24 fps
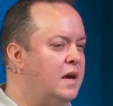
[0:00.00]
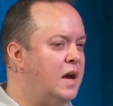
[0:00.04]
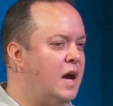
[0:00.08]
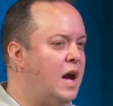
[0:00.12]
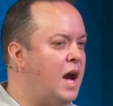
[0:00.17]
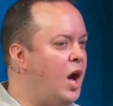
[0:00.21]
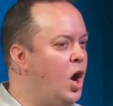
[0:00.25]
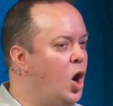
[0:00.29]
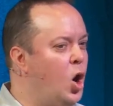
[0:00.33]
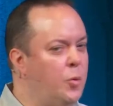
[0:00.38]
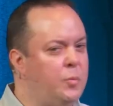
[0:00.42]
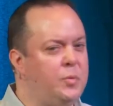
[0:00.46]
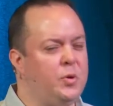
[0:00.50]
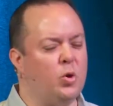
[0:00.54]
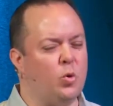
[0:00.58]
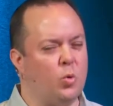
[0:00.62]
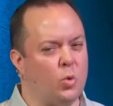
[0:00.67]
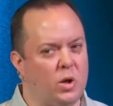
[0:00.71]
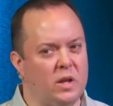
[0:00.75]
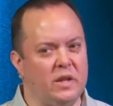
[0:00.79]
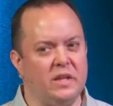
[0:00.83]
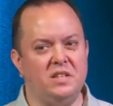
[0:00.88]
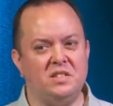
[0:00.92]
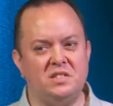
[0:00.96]
I hope you'll
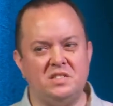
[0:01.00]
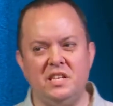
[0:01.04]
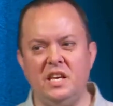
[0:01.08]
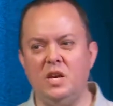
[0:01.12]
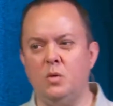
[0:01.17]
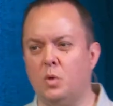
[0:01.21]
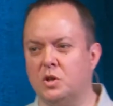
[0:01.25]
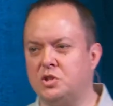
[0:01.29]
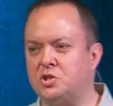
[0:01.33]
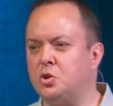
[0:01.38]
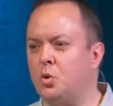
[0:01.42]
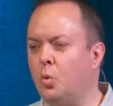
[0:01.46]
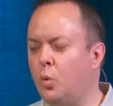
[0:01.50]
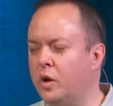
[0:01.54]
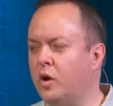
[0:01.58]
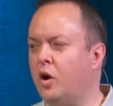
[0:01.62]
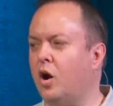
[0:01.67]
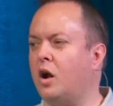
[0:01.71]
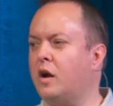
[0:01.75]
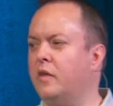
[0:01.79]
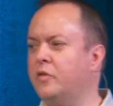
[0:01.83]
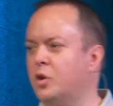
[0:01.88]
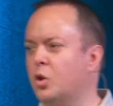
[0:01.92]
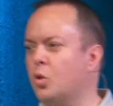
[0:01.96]
really see what's going
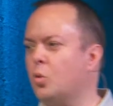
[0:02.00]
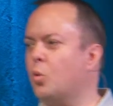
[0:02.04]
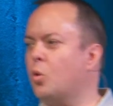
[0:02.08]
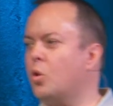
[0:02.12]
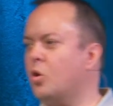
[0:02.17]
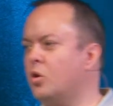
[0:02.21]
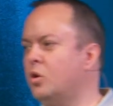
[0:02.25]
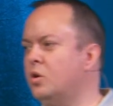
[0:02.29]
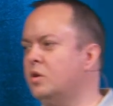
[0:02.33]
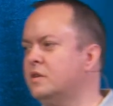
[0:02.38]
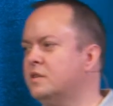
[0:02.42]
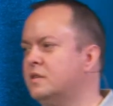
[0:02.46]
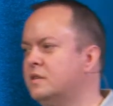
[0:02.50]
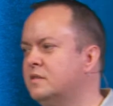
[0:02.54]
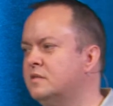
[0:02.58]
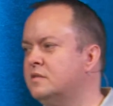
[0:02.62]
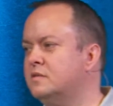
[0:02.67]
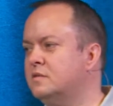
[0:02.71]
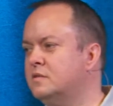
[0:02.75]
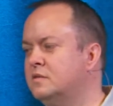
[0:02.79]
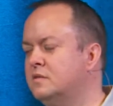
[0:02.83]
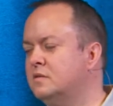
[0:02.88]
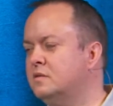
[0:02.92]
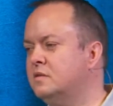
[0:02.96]
on in their world,
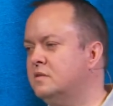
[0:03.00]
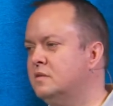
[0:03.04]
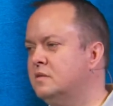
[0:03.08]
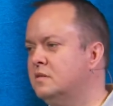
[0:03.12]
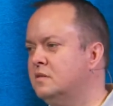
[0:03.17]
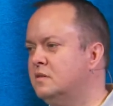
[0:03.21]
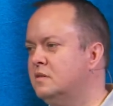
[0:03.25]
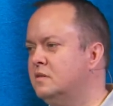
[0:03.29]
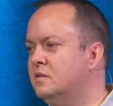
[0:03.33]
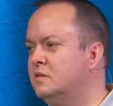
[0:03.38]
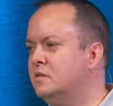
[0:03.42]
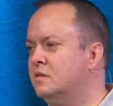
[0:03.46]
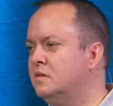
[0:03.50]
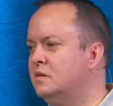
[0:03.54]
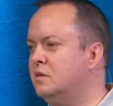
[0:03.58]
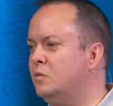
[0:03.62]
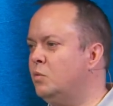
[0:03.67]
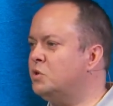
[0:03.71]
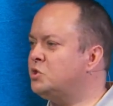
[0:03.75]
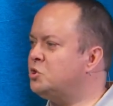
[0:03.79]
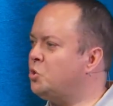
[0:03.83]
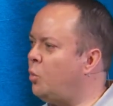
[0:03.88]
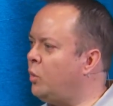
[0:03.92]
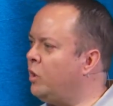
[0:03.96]

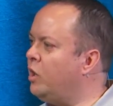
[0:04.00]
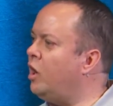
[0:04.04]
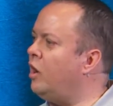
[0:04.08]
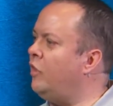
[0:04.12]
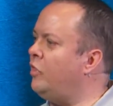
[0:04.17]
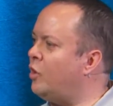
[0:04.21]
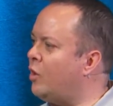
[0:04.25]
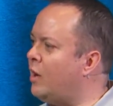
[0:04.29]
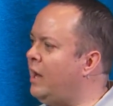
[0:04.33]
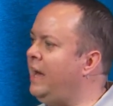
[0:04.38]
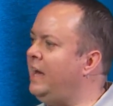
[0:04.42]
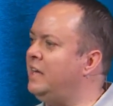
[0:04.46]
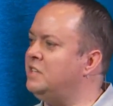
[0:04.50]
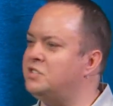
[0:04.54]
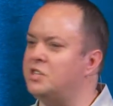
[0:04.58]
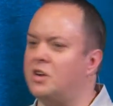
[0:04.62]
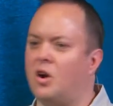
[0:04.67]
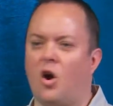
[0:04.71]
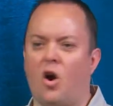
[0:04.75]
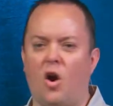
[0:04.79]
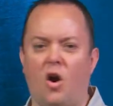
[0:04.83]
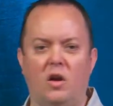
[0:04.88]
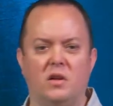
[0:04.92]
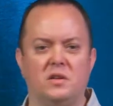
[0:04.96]
what's going on in their heads and
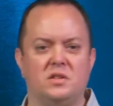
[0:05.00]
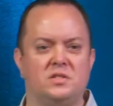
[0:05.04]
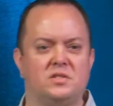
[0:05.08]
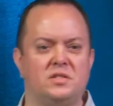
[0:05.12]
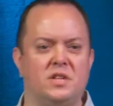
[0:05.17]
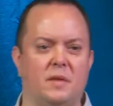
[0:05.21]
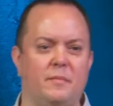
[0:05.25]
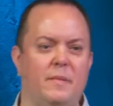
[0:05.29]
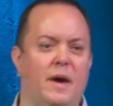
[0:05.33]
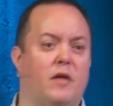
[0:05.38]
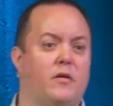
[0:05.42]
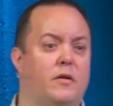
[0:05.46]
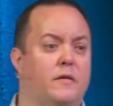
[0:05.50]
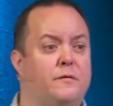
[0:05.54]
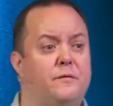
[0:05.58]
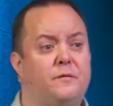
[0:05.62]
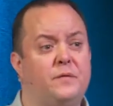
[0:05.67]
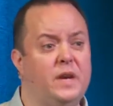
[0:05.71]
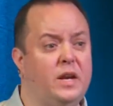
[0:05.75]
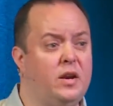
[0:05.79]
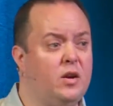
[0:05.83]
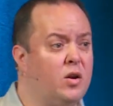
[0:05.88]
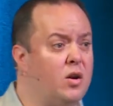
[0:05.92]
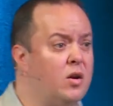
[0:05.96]
hearts, the amount of
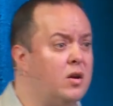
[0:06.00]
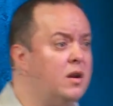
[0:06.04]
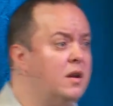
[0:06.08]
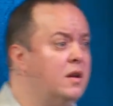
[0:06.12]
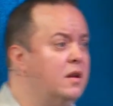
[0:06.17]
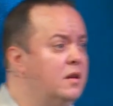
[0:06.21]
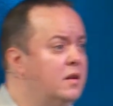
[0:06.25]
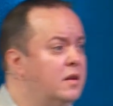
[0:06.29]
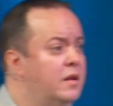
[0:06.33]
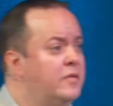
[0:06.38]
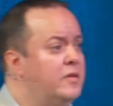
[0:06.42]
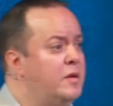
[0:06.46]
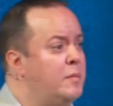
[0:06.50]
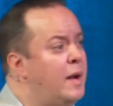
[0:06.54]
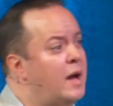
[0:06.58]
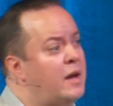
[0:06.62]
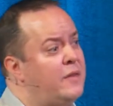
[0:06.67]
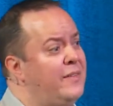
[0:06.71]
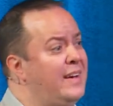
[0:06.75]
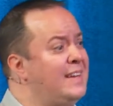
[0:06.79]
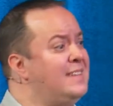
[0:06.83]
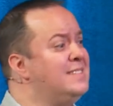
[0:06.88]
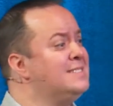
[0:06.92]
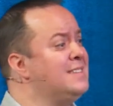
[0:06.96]
fear, the amount
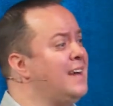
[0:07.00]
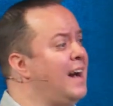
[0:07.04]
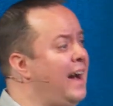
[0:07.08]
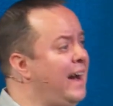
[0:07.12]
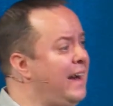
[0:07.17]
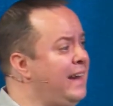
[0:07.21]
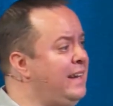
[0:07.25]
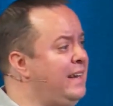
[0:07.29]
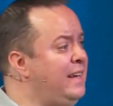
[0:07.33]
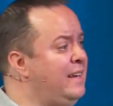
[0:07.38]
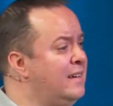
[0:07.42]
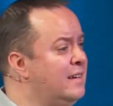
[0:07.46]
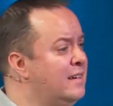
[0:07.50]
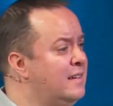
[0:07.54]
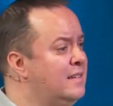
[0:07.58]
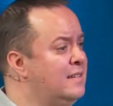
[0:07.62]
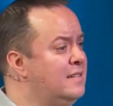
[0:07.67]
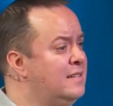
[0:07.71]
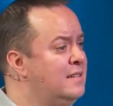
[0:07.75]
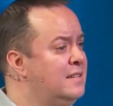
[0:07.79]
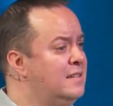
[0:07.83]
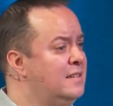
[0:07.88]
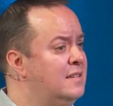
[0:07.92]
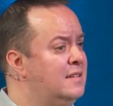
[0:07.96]
of anxiety,
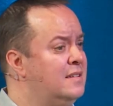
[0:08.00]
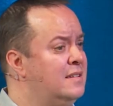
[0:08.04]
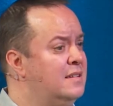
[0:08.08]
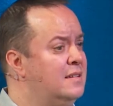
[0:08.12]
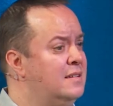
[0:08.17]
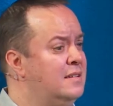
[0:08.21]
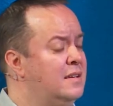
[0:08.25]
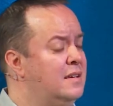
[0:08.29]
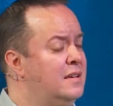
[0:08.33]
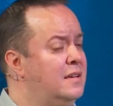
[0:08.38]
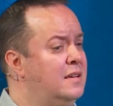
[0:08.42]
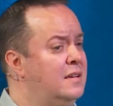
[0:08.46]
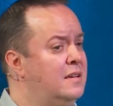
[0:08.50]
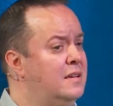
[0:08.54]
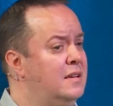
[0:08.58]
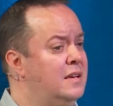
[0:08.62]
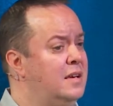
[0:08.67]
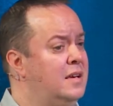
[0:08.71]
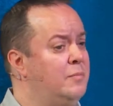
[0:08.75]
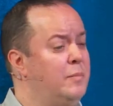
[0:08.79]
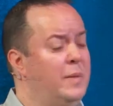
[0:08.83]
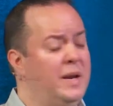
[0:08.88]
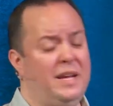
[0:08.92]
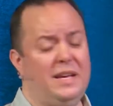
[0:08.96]

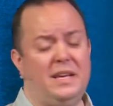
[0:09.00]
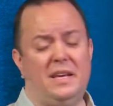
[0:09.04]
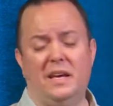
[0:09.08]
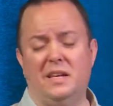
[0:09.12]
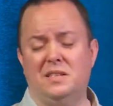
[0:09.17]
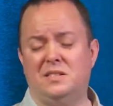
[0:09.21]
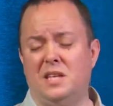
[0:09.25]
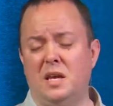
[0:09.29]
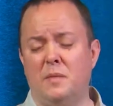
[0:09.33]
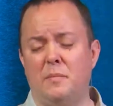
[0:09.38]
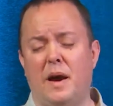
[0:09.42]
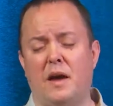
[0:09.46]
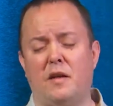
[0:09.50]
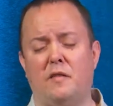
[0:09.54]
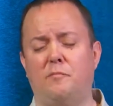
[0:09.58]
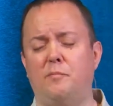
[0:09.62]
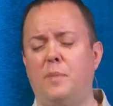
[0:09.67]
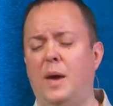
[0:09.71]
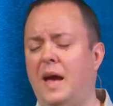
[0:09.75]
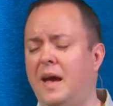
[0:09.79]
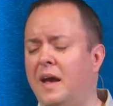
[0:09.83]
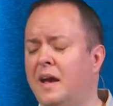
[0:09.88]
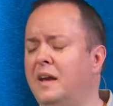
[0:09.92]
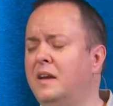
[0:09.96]
in many kids, the amount of
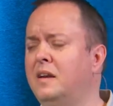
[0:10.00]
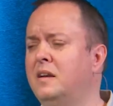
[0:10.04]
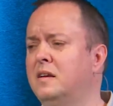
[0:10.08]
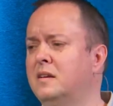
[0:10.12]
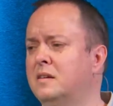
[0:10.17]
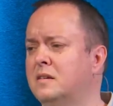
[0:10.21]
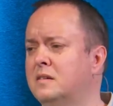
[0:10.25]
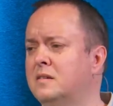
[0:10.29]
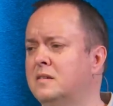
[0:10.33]
pain,